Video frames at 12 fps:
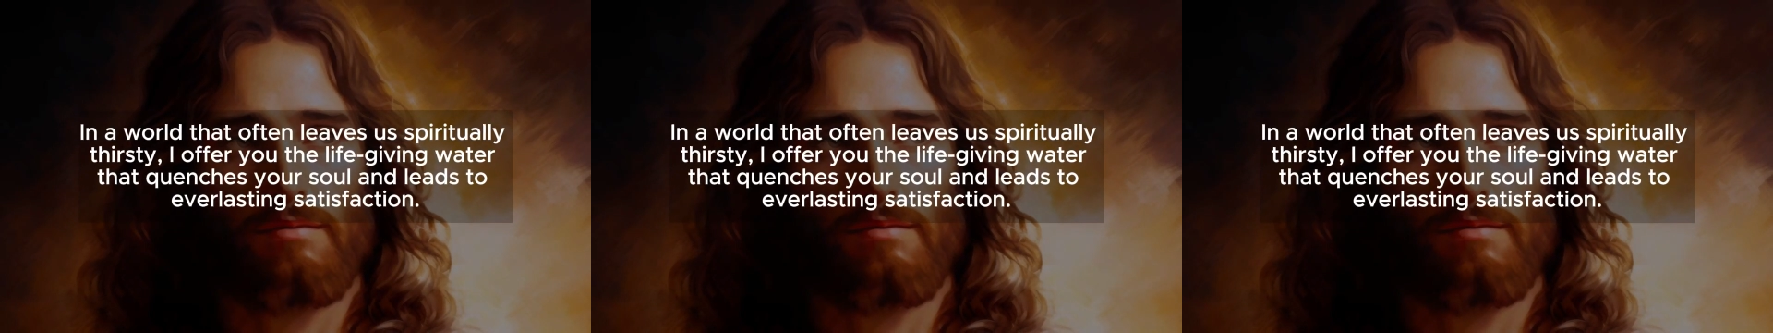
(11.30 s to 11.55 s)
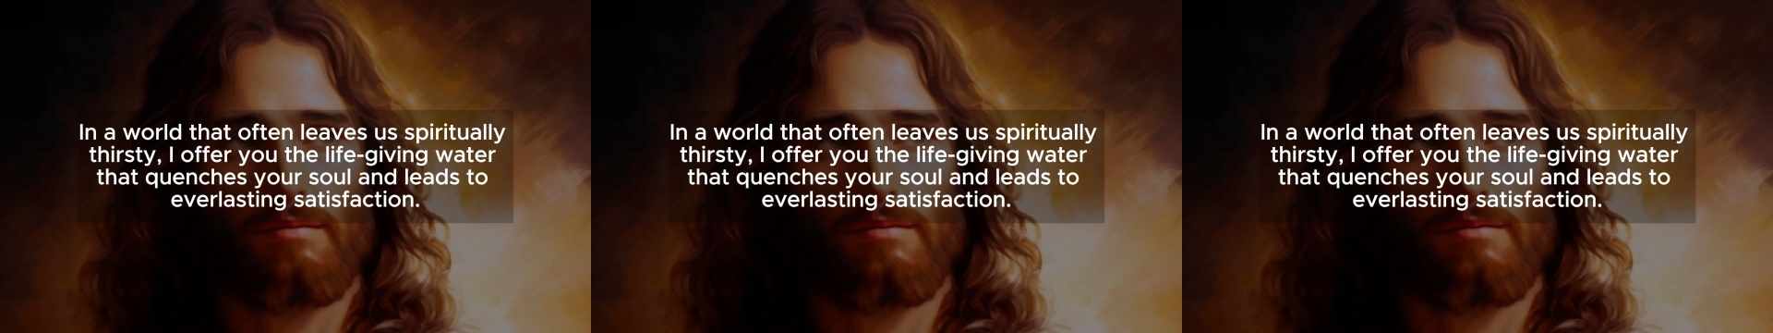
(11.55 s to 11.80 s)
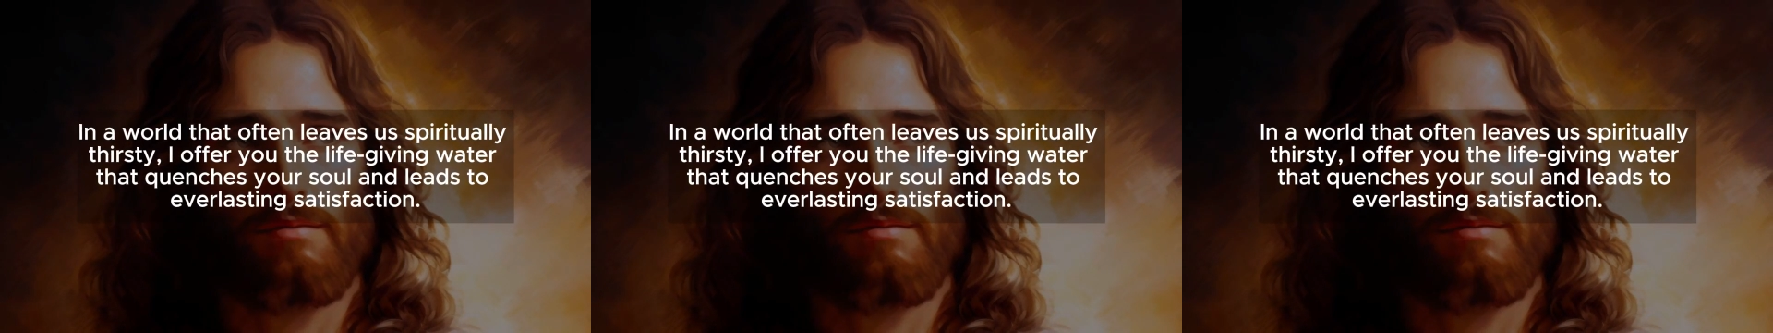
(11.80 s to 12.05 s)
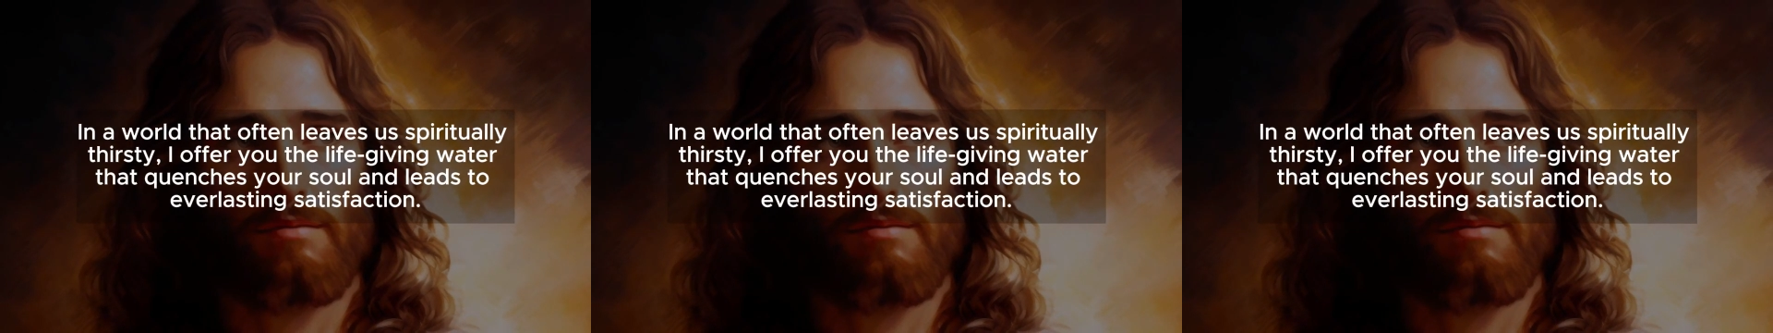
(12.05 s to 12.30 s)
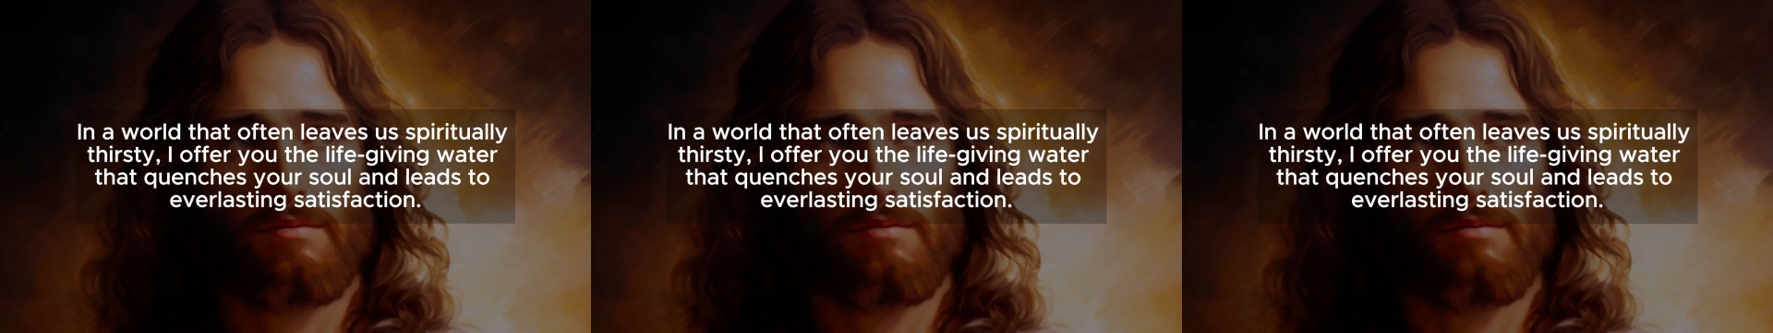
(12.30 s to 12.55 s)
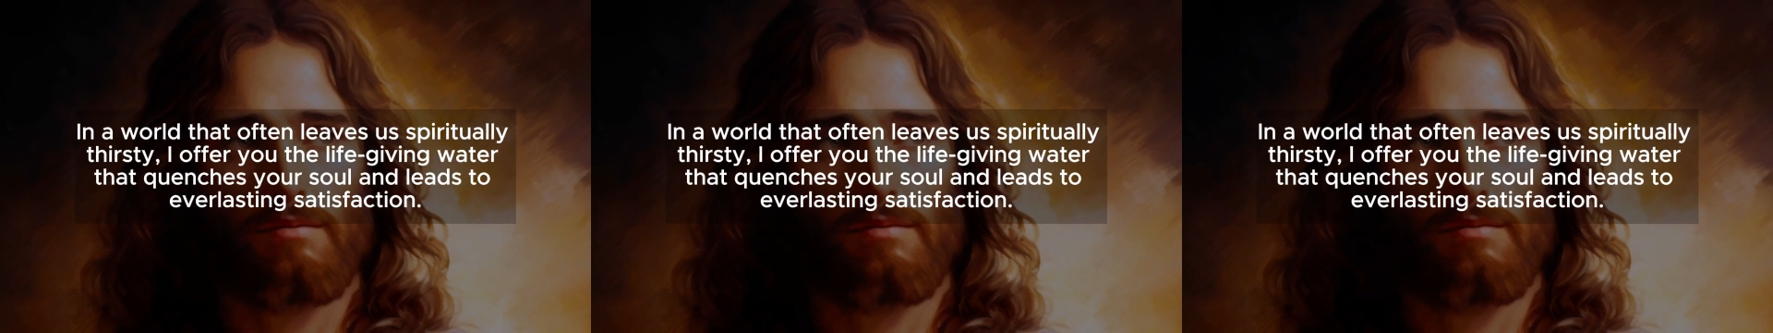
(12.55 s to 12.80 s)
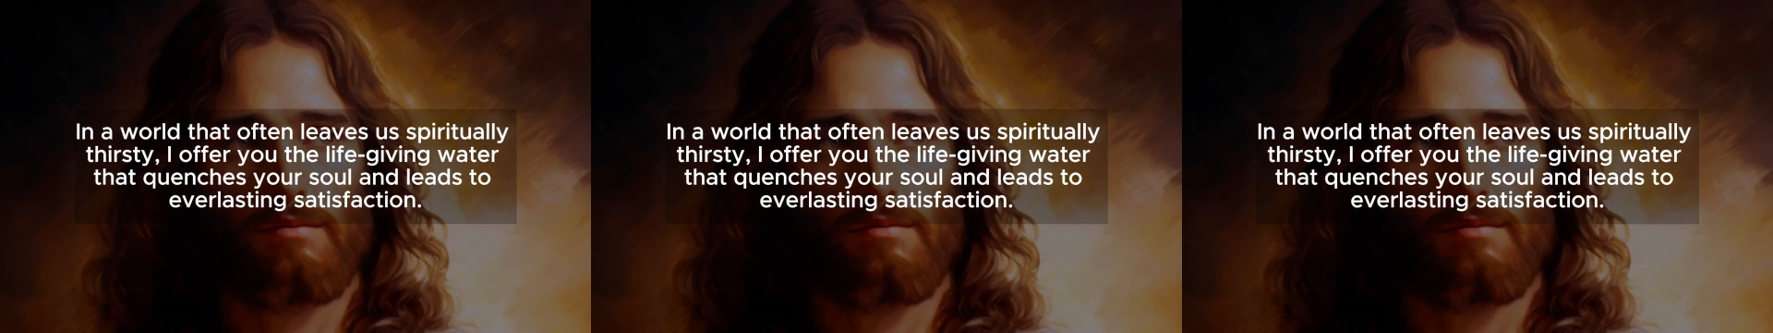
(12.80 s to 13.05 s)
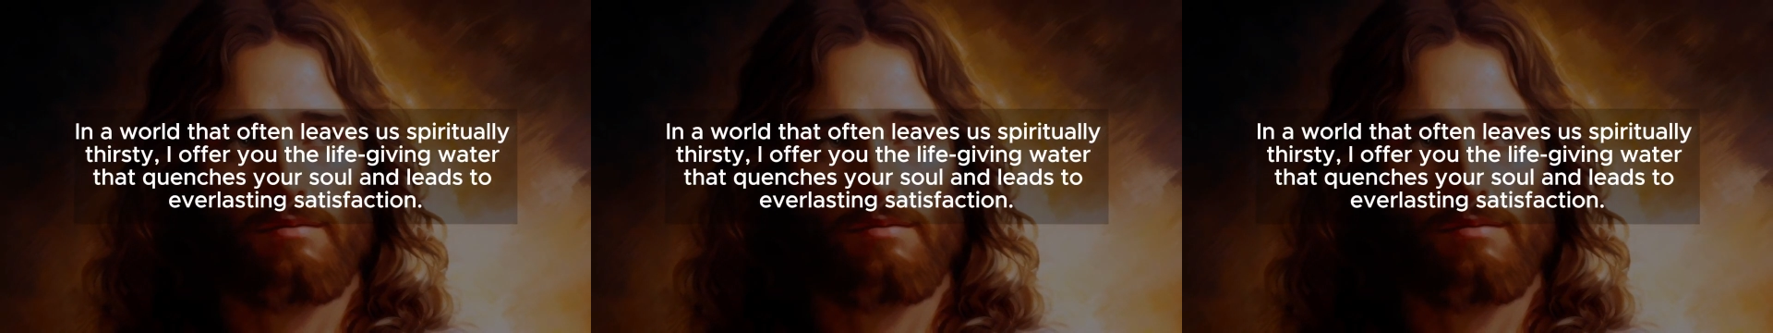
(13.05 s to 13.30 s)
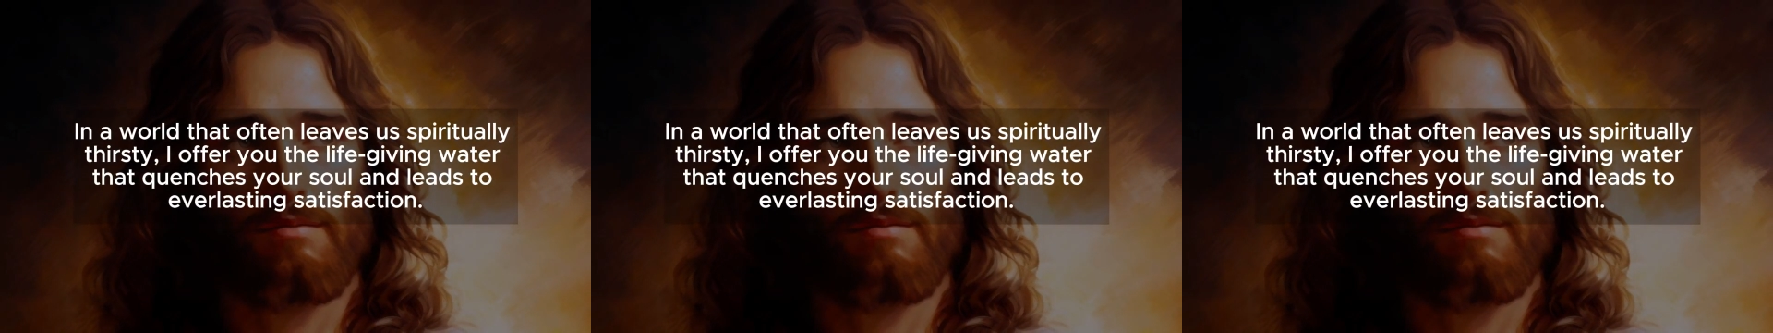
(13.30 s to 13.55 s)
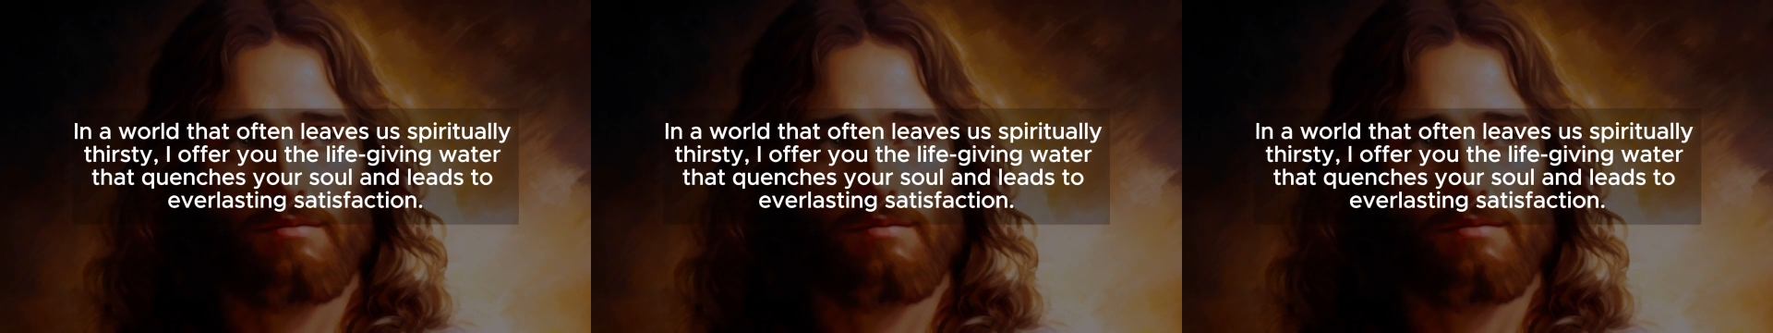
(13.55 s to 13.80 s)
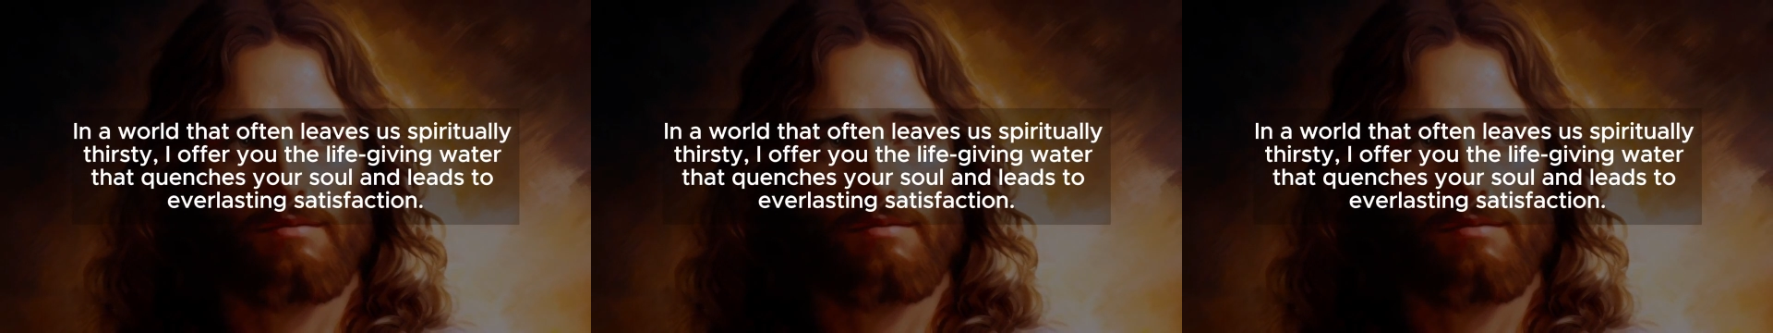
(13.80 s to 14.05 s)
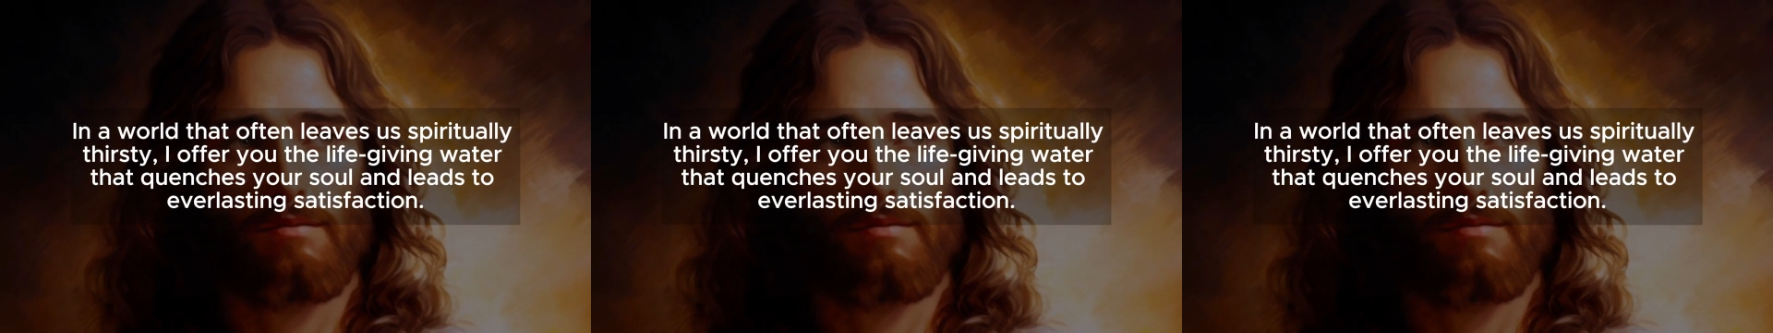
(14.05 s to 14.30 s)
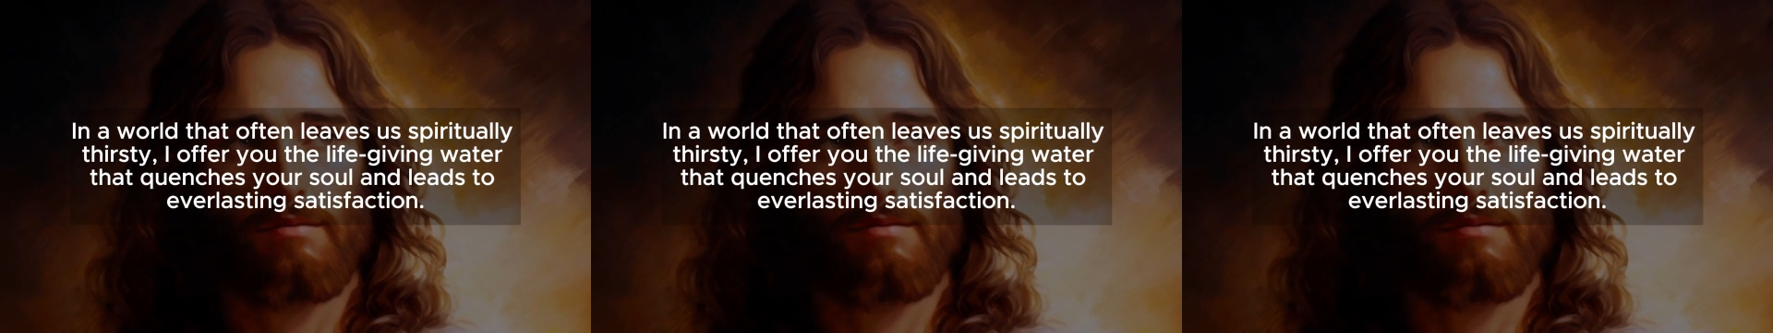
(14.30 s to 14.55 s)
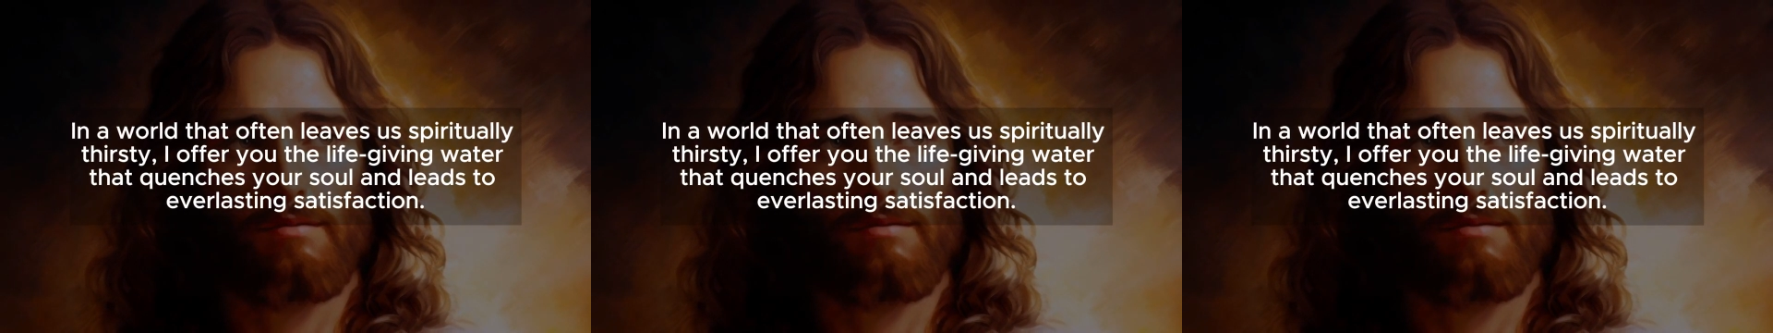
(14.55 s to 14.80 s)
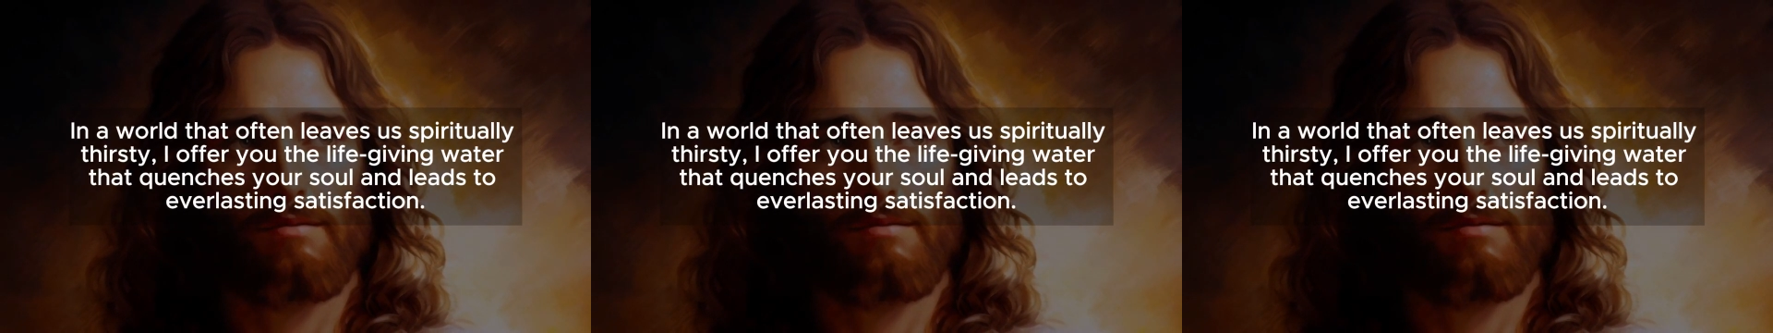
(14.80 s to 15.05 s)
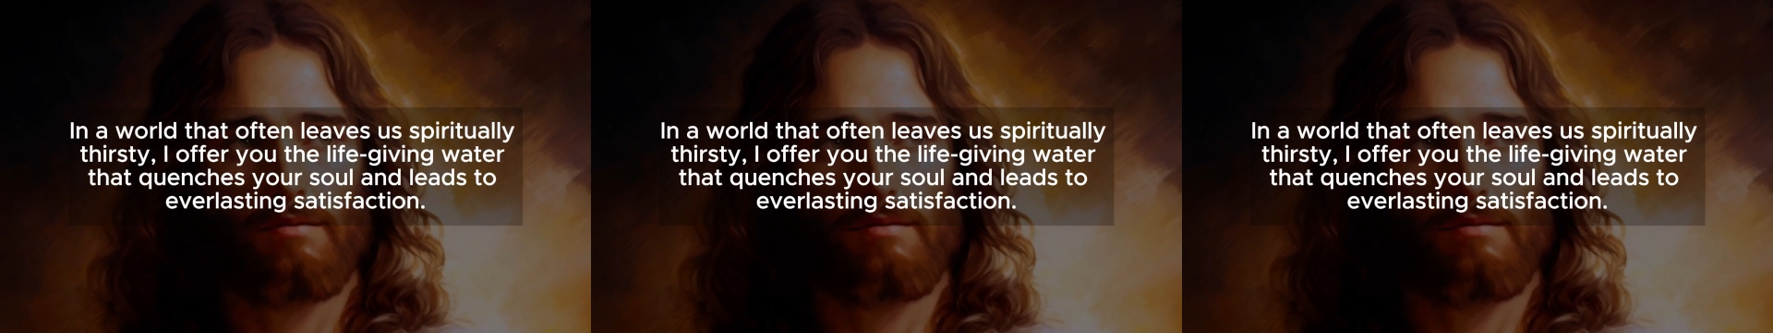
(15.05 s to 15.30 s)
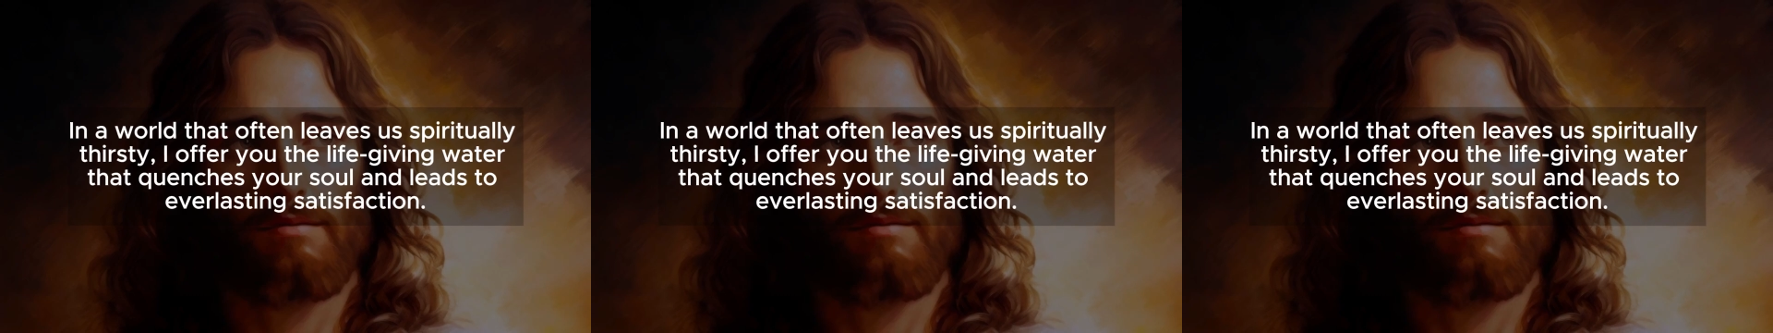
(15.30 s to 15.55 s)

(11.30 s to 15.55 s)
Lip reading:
(no speaker visible)